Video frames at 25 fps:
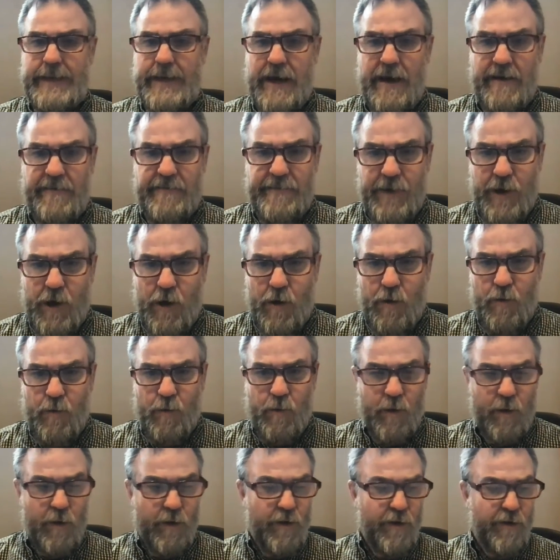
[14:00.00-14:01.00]
of no
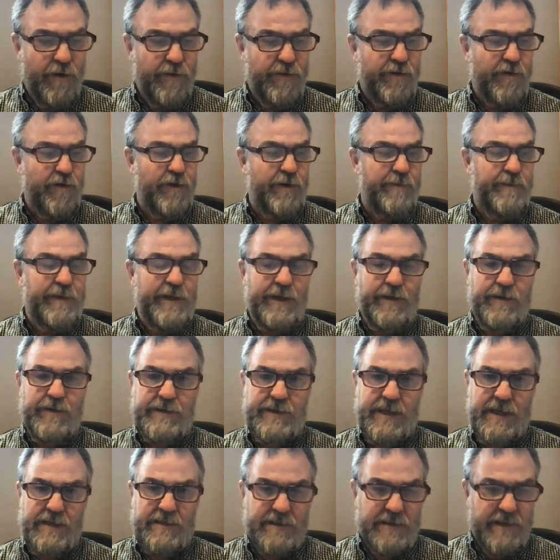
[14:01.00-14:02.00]
worth or to be
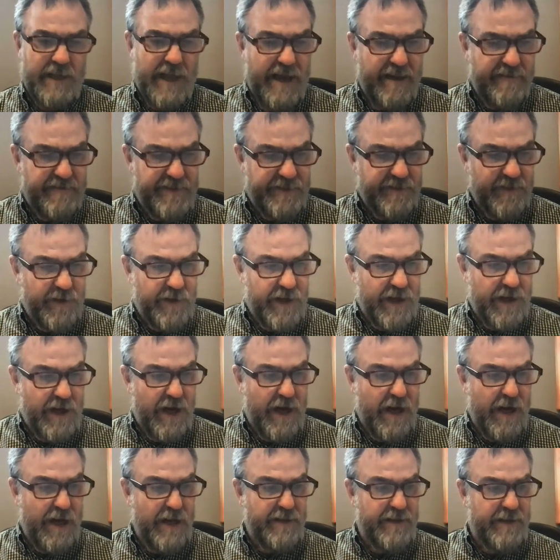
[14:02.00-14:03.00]
used as slaves for the
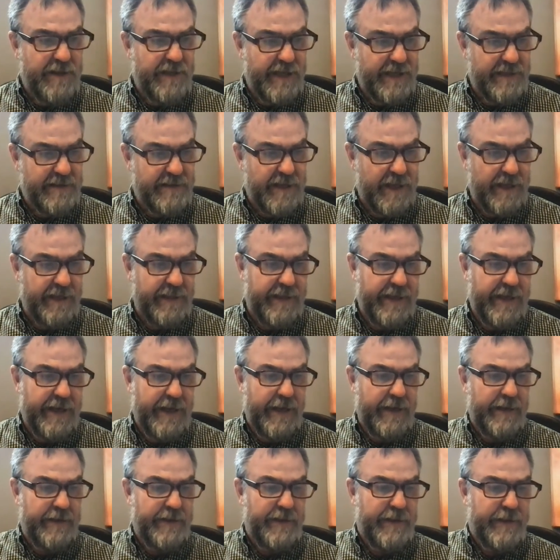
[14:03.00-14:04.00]
god, things like
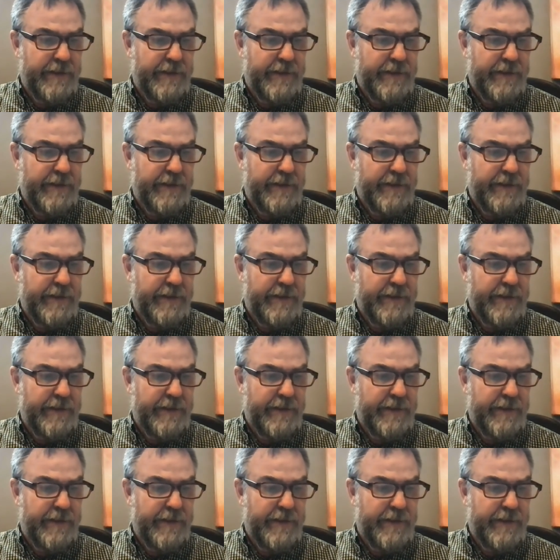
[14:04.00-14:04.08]
that.